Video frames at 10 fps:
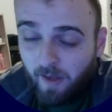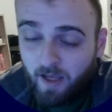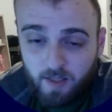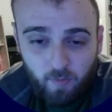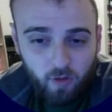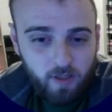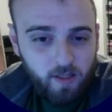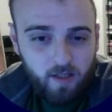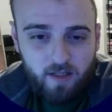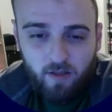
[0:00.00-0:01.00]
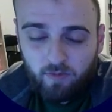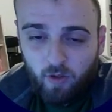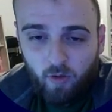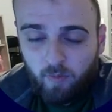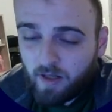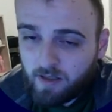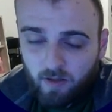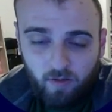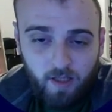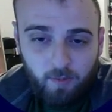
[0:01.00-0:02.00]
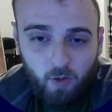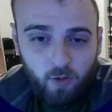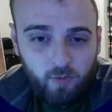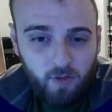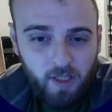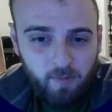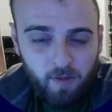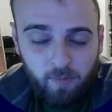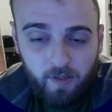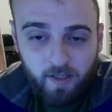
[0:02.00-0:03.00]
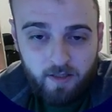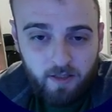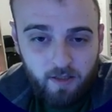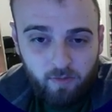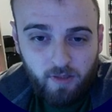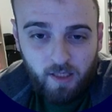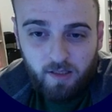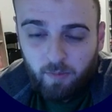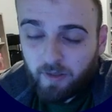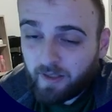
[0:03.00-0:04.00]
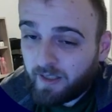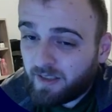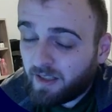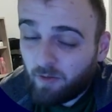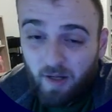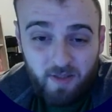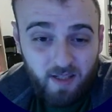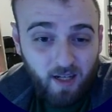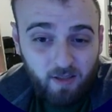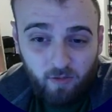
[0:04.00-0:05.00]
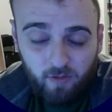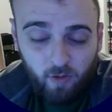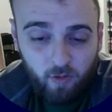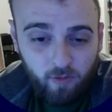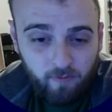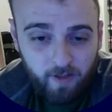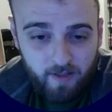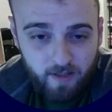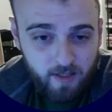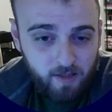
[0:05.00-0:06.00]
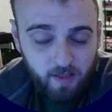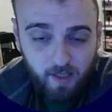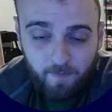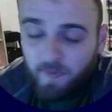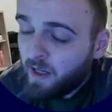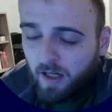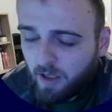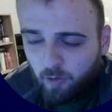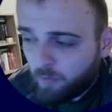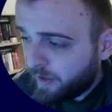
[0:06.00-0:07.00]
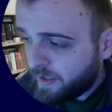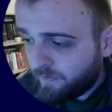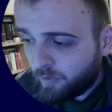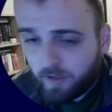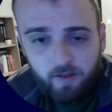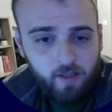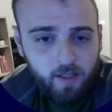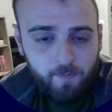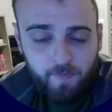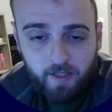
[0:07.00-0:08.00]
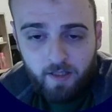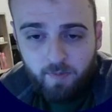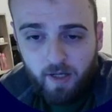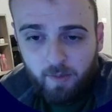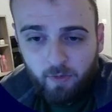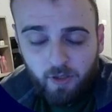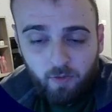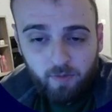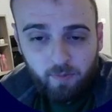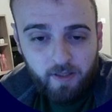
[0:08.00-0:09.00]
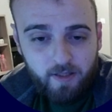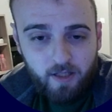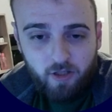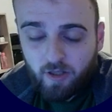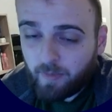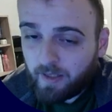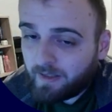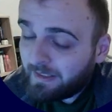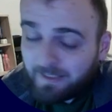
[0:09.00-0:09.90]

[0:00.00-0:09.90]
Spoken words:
Sporting Arsenal, no. Barcelona, I'm going to keep the players into that number. Inter Leipzig, I don't know who faces Inter, who plays for Inter. Then it's Bayern Munich with Paris Saint-Germain.